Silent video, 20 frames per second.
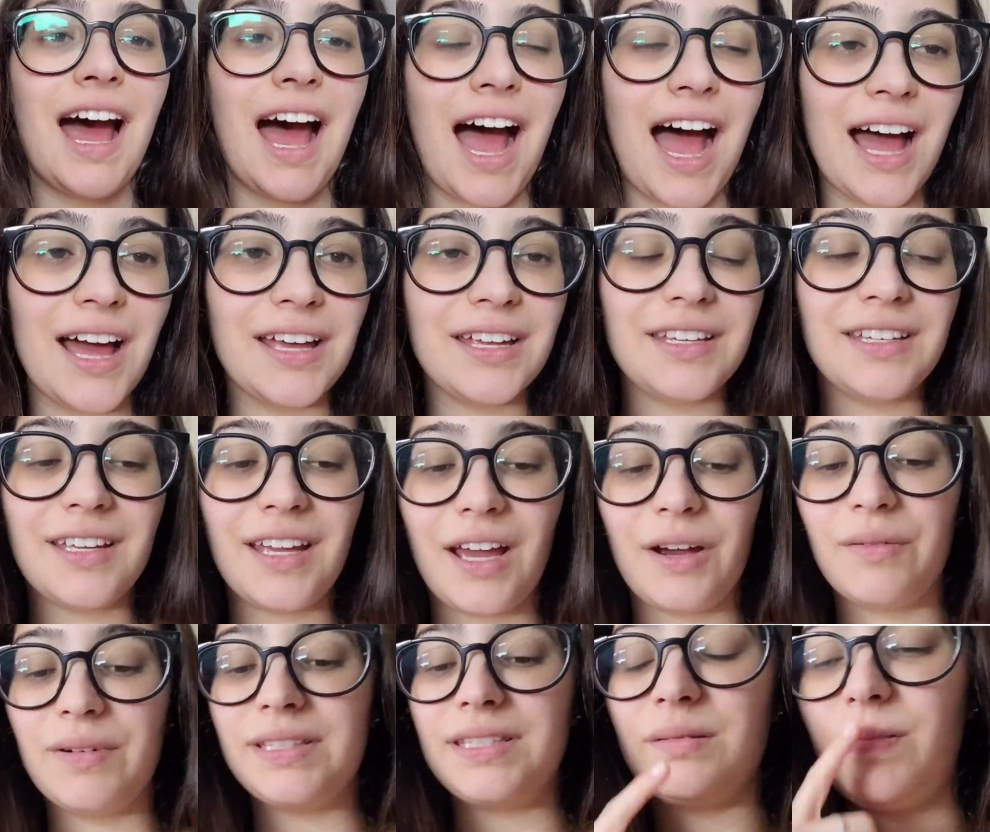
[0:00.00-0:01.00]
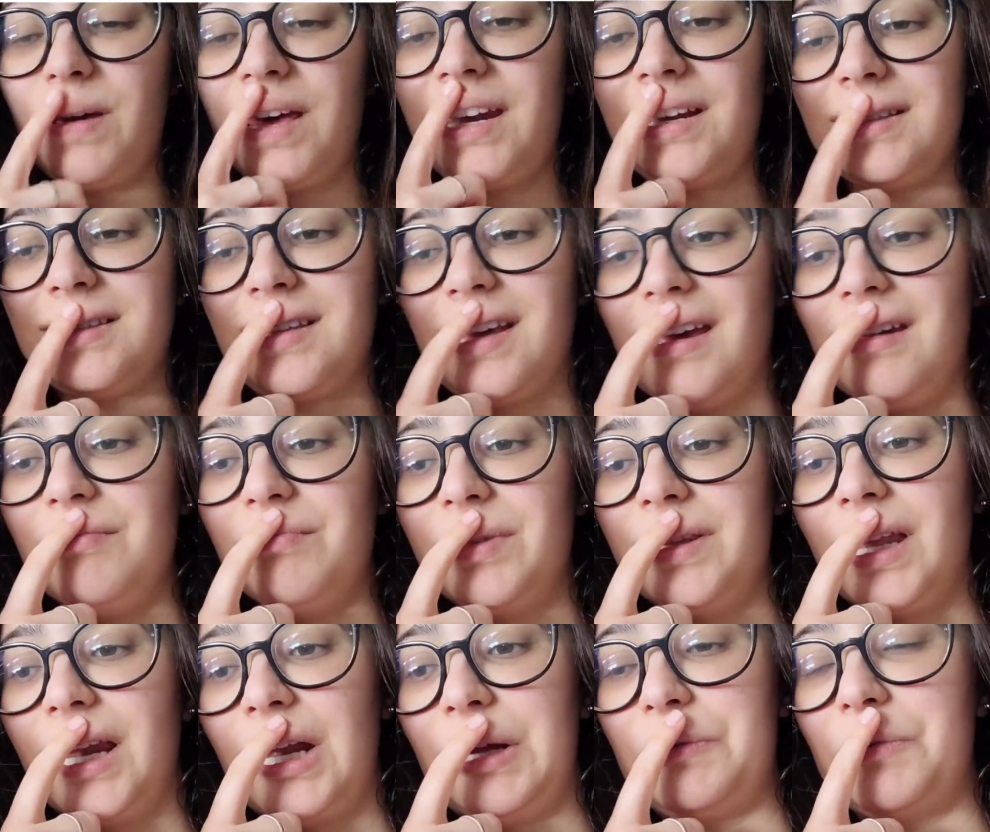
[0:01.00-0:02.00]
I went to bed at 10, but
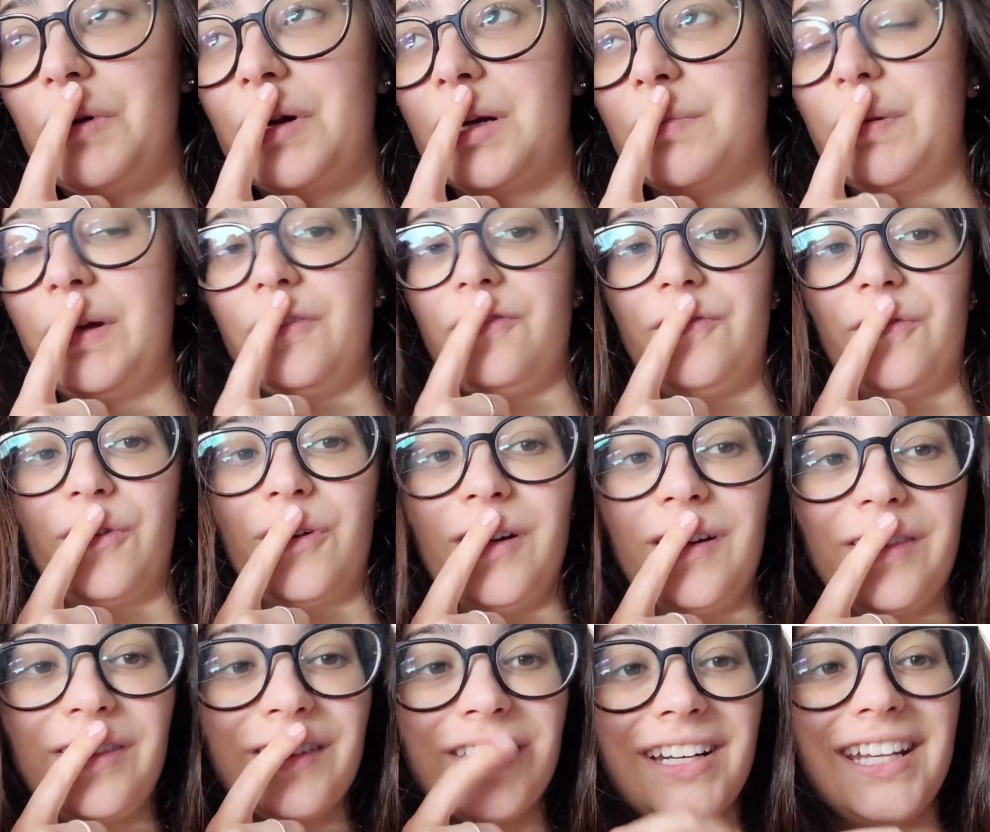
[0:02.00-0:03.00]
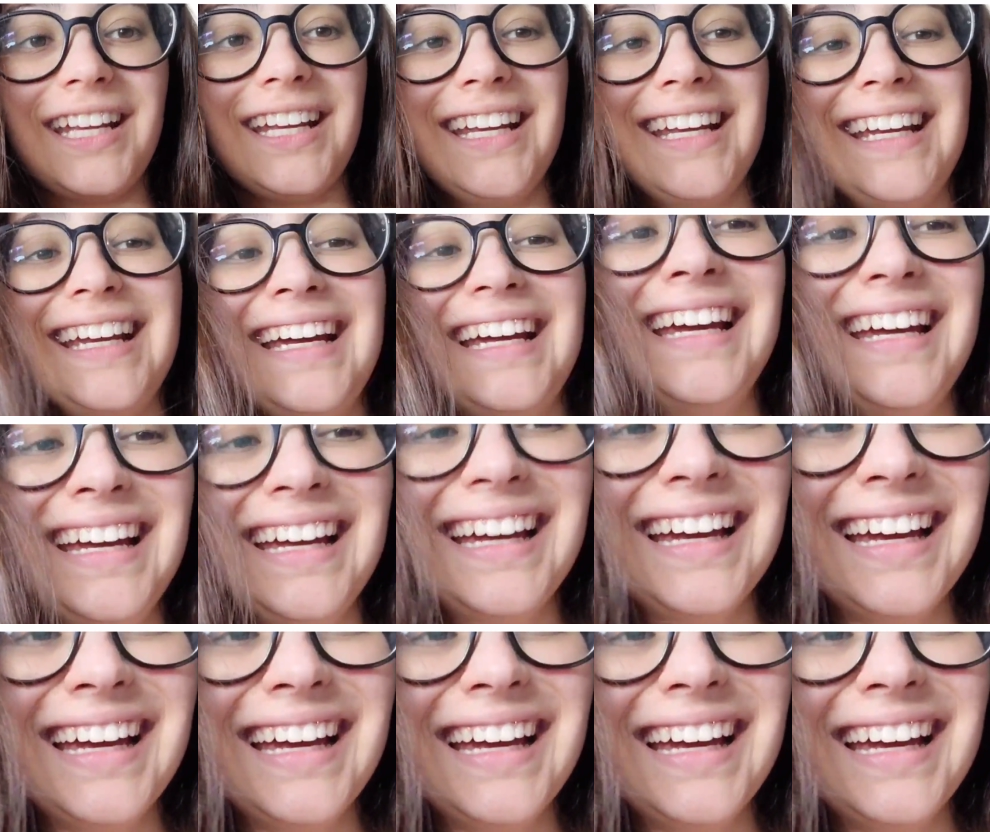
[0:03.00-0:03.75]
then I woke up at 4:30.